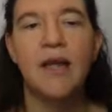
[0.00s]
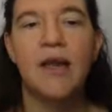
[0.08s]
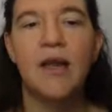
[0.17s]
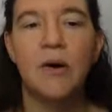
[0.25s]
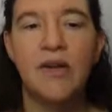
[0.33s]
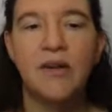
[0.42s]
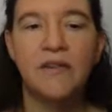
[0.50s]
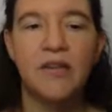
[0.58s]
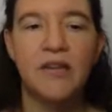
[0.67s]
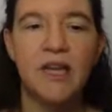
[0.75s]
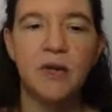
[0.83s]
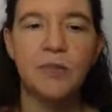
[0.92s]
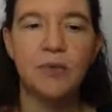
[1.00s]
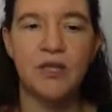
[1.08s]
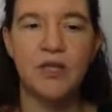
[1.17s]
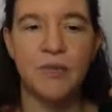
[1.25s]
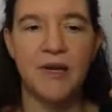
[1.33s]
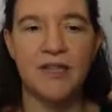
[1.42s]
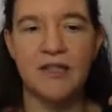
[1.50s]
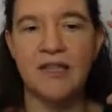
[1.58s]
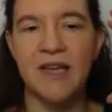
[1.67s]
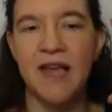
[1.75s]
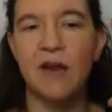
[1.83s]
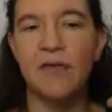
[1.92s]
Now, if the input spaces
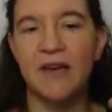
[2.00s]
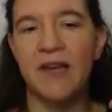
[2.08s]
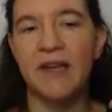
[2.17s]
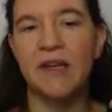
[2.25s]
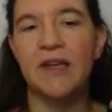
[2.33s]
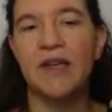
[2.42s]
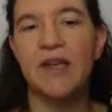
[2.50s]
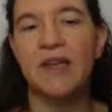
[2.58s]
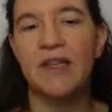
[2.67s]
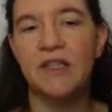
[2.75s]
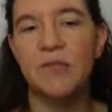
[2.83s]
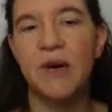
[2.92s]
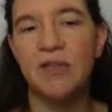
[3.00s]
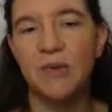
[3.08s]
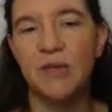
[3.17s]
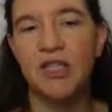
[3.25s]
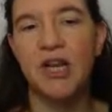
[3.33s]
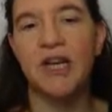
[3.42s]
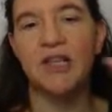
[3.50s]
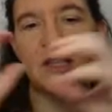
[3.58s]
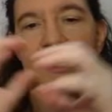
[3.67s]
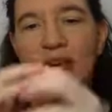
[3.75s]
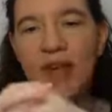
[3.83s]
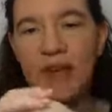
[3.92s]
L of n is much, much larger
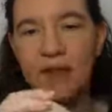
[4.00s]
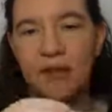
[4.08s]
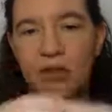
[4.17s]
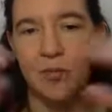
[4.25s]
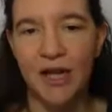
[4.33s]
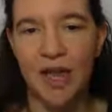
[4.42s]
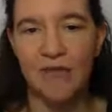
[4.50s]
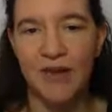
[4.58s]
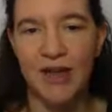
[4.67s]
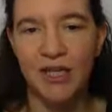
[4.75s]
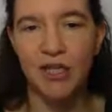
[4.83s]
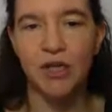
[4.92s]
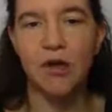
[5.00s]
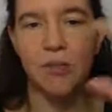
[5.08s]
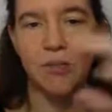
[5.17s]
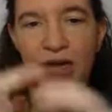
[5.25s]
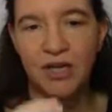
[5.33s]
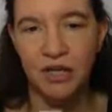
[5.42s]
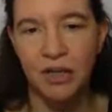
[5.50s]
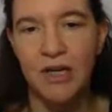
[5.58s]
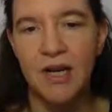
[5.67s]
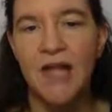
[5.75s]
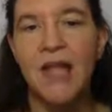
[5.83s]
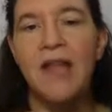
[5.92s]
than n, so we have actually a compression,
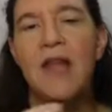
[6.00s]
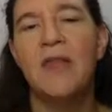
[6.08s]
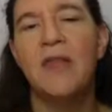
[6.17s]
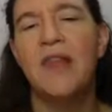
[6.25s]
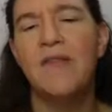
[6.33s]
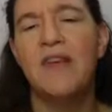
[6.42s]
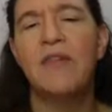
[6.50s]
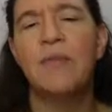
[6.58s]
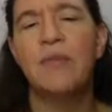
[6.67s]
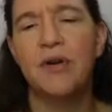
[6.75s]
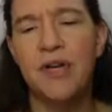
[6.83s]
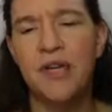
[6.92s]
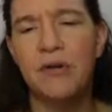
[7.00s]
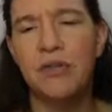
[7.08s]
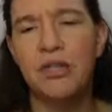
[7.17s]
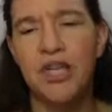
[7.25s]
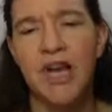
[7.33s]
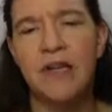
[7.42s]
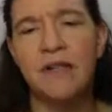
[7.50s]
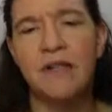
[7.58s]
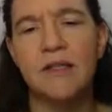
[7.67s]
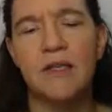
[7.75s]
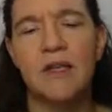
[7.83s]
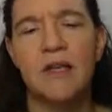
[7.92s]
then we have a pretty good
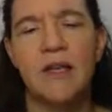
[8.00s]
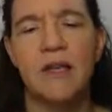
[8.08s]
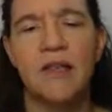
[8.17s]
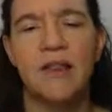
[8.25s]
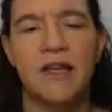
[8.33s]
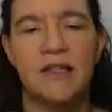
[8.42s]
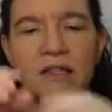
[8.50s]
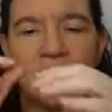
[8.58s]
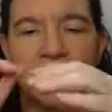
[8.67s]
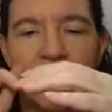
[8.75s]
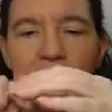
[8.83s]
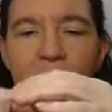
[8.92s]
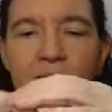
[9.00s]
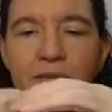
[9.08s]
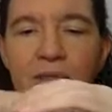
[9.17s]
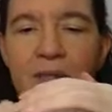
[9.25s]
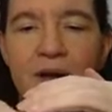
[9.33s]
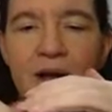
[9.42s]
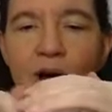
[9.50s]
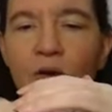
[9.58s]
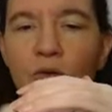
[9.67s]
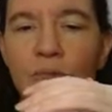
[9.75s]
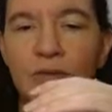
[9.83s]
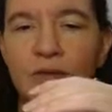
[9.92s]
chance that some
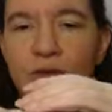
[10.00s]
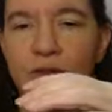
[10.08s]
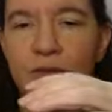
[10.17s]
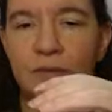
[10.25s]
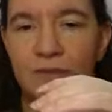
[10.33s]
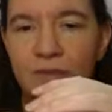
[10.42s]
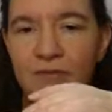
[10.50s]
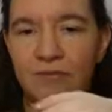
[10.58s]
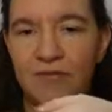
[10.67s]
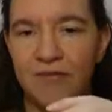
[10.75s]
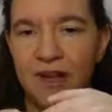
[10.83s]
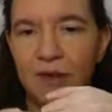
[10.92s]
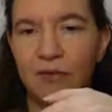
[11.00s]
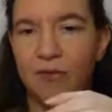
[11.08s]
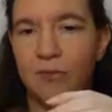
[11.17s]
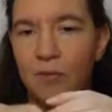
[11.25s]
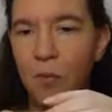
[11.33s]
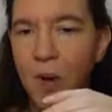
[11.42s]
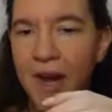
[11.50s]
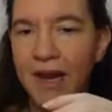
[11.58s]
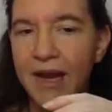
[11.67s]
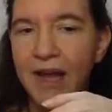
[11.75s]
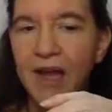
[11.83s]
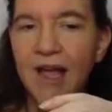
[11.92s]
output value
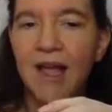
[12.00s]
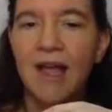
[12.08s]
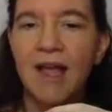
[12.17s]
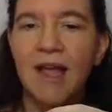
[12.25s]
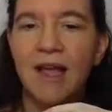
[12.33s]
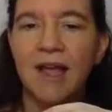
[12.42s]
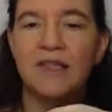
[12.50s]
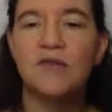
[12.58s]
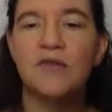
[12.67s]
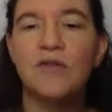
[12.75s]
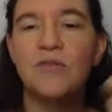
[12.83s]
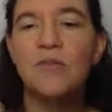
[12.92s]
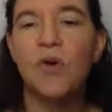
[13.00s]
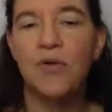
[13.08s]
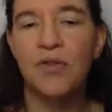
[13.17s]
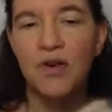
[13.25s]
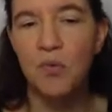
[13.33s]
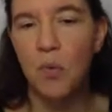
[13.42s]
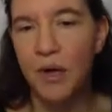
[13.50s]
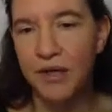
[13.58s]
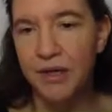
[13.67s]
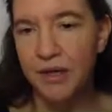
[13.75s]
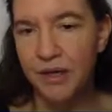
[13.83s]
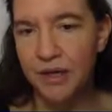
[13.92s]
y has more than one
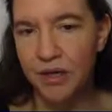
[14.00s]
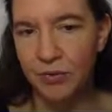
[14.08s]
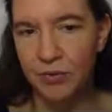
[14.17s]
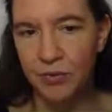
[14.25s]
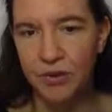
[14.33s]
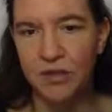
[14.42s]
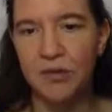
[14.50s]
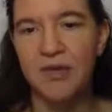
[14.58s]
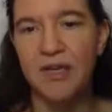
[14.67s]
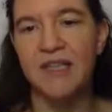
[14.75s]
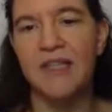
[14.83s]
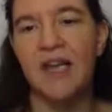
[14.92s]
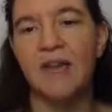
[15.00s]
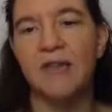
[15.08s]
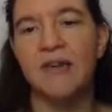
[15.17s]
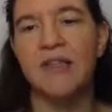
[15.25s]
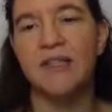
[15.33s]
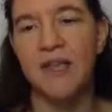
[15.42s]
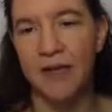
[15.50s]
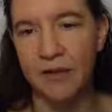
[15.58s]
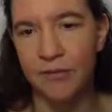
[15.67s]
input, so it does have a second.